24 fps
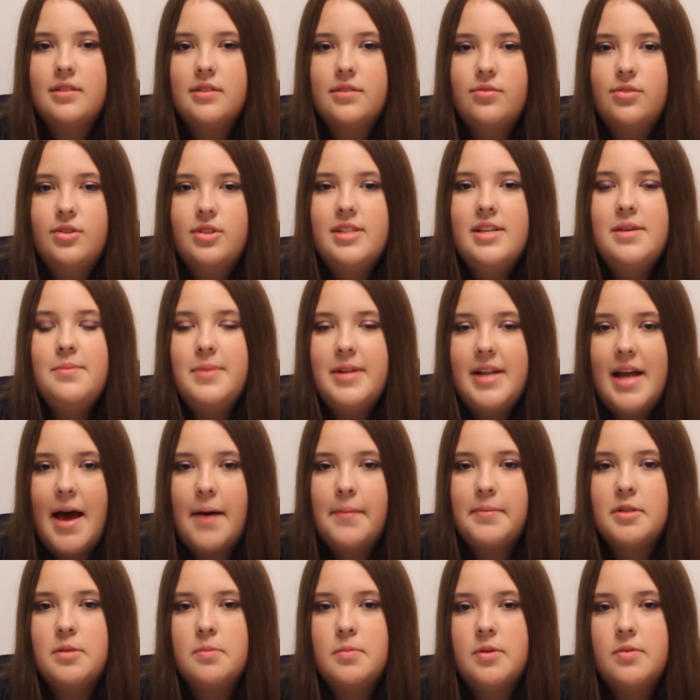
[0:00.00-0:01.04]
The first time it
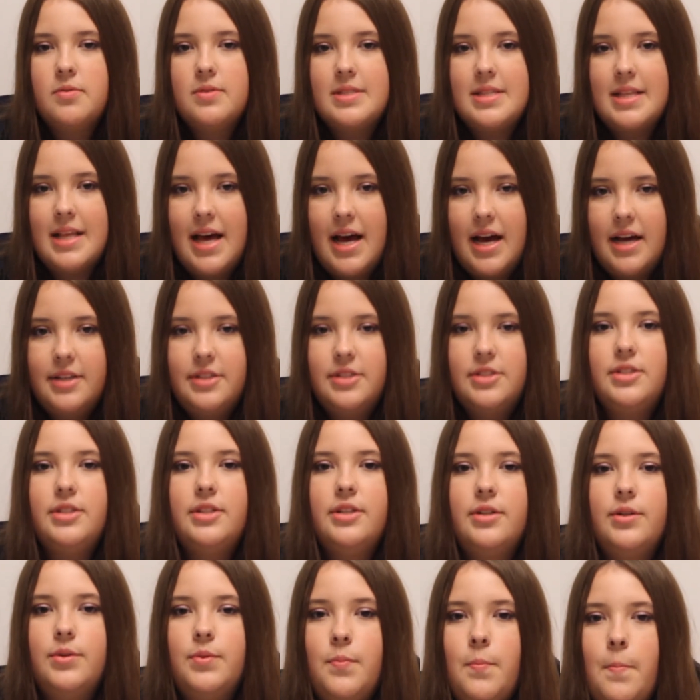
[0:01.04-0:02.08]
happened to me was last
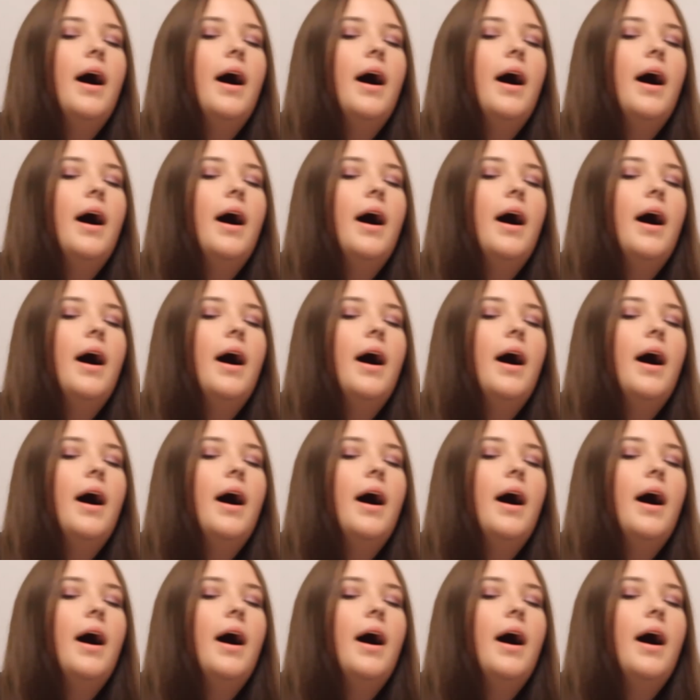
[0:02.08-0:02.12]
year.